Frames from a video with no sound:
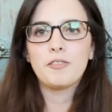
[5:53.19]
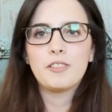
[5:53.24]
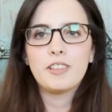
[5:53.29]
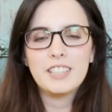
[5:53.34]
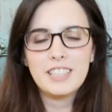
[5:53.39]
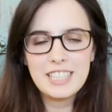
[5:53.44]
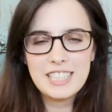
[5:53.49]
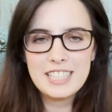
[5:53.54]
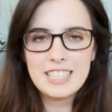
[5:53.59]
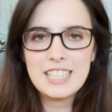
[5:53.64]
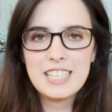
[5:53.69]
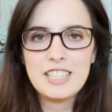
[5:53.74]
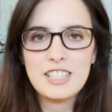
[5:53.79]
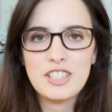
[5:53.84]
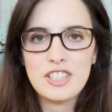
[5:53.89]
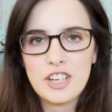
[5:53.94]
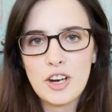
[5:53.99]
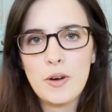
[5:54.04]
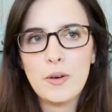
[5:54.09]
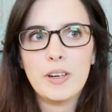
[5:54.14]

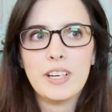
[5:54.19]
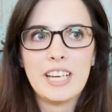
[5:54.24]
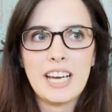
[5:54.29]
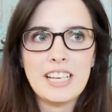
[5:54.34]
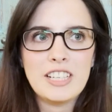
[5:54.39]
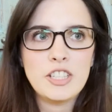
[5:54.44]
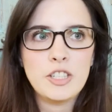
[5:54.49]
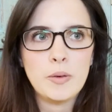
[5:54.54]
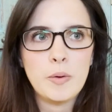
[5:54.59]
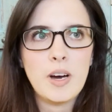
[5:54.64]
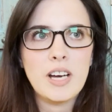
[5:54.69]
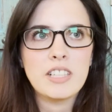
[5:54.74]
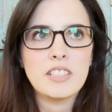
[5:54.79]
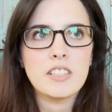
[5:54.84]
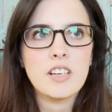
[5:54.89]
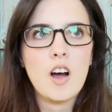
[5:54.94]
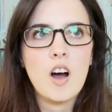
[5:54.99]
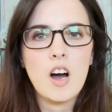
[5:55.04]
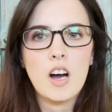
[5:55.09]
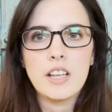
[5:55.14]
releases don't get to
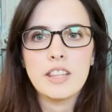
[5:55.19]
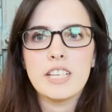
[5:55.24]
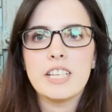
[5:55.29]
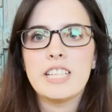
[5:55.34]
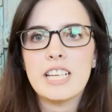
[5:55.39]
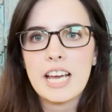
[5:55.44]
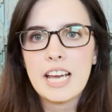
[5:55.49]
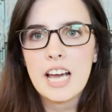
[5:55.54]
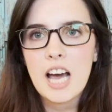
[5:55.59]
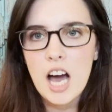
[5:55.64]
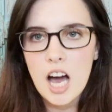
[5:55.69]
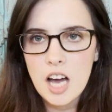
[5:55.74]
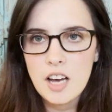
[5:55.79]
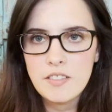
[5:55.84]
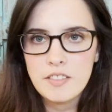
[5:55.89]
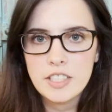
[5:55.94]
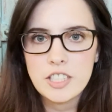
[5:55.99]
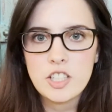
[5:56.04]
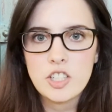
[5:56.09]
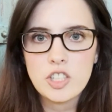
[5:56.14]
us on the day
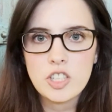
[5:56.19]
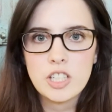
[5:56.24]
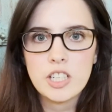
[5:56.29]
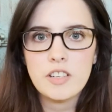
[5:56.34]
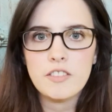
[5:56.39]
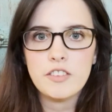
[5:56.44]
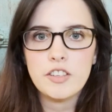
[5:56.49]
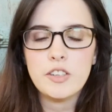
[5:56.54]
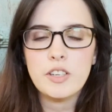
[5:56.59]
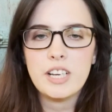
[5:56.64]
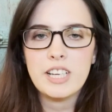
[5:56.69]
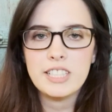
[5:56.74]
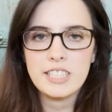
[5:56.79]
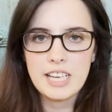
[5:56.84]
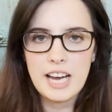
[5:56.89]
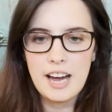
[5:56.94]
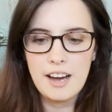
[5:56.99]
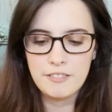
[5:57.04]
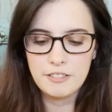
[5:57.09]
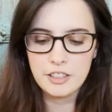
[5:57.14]
of, it's usually a few days
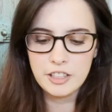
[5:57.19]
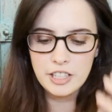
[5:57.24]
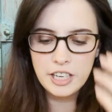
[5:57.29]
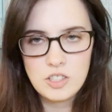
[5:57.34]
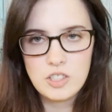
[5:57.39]
after.